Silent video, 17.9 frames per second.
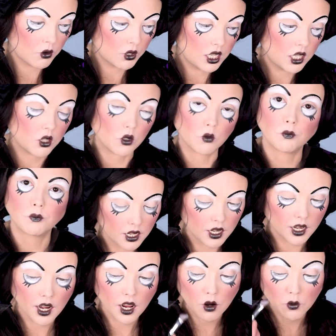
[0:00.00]
Okiku.
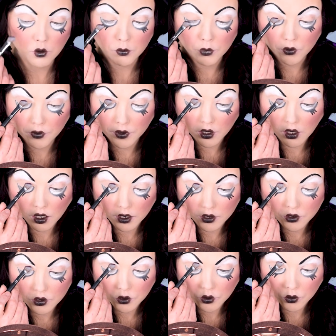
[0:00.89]
Now we're moving
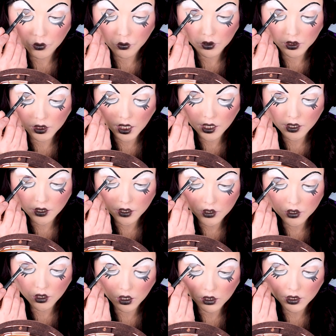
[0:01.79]
on to Letta
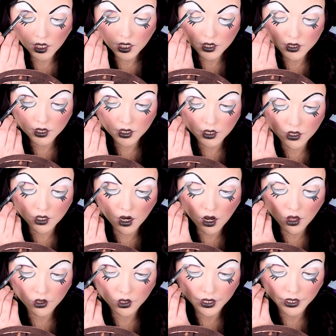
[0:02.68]
the doll. Letta is
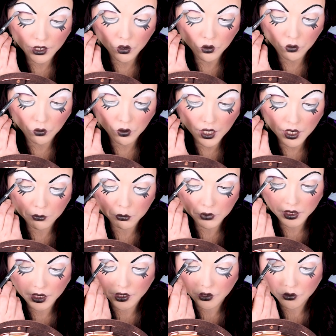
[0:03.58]
another
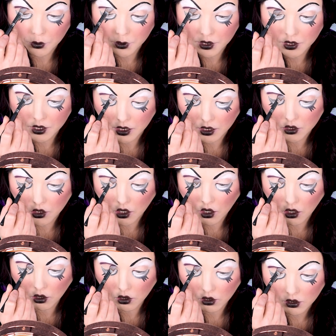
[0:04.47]
incredibly interesting
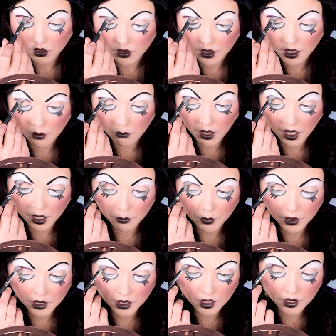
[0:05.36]
doll, in my
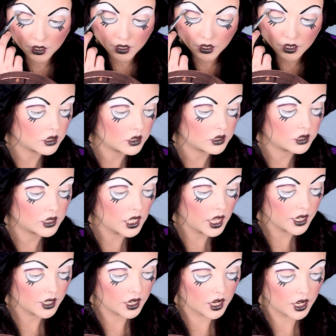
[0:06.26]
opinion.
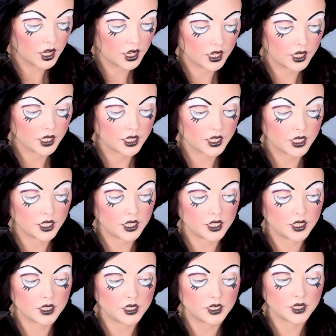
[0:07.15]
Letta
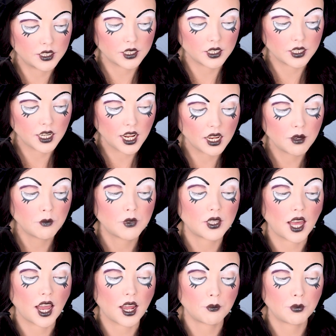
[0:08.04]
is
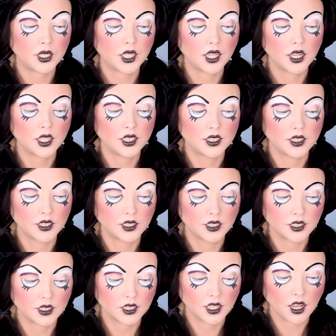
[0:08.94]
named that
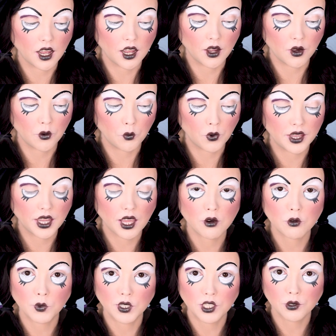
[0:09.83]
because uh, when
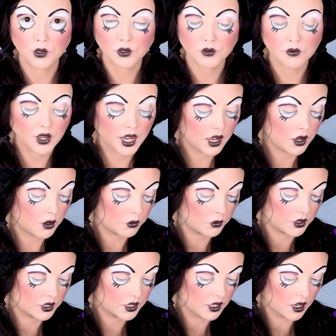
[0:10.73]
they when she was
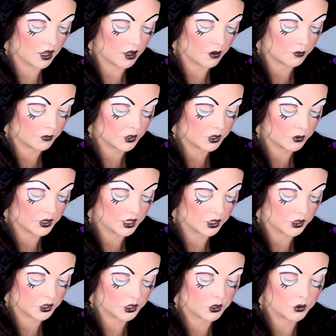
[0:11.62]
found, um, she was
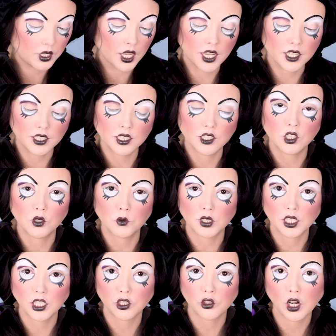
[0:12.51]
in a suitcase and she
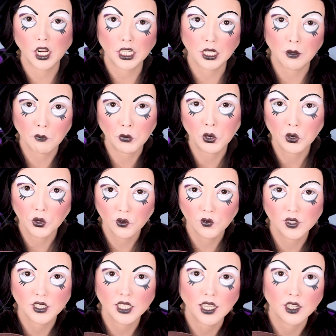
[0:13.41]
was like trying to
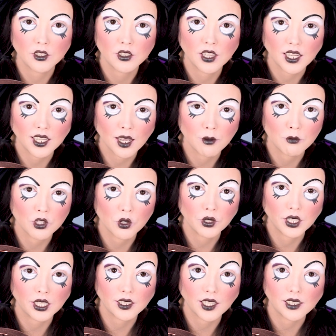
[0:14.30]
move, and they they kept
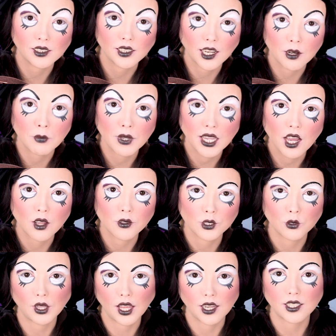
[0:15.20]
joking like letting me out,"
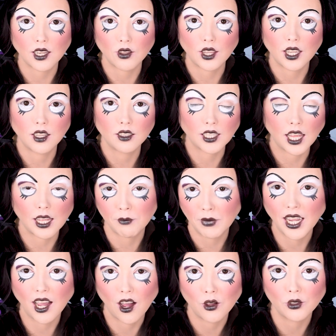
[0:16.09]
so that's how they let
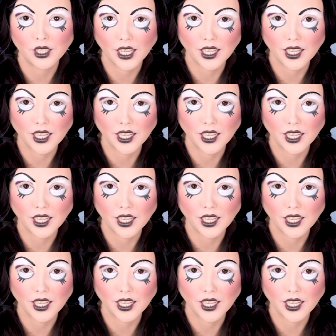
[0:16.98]
me out.